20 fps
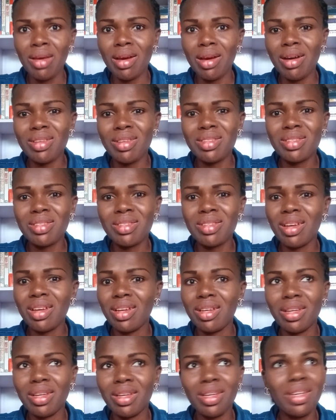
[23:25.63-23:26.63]
Because
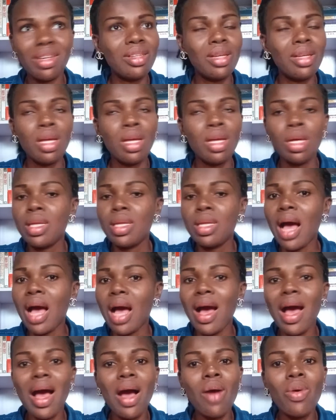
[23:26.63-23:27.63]

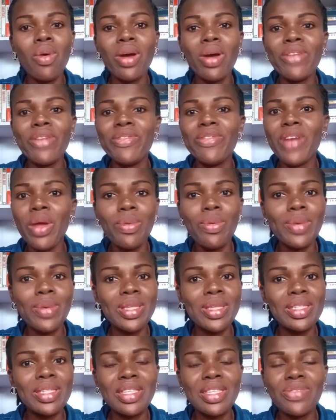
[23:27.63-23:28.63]
our
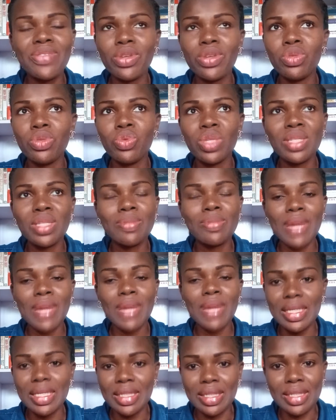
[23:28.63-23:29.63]
environment is filled with
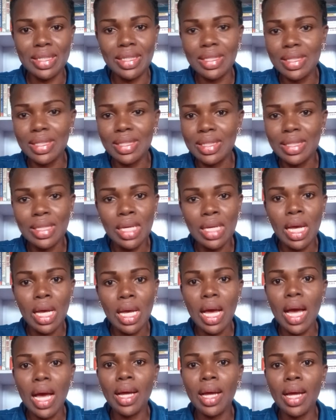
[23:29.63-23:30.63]
mess,
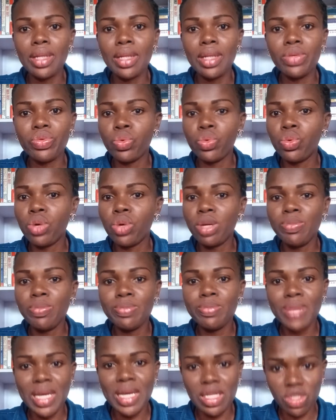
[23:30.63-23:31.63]
and we rub
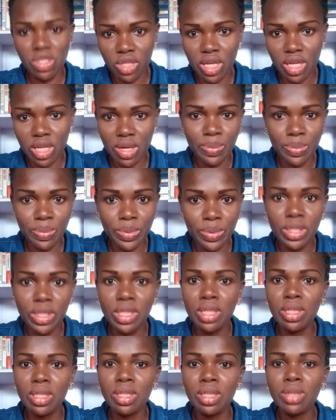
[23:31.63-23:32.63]
mess on our
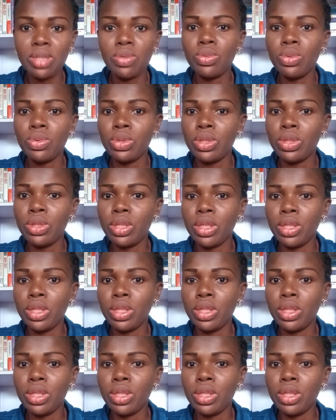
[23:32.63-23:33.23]
body, we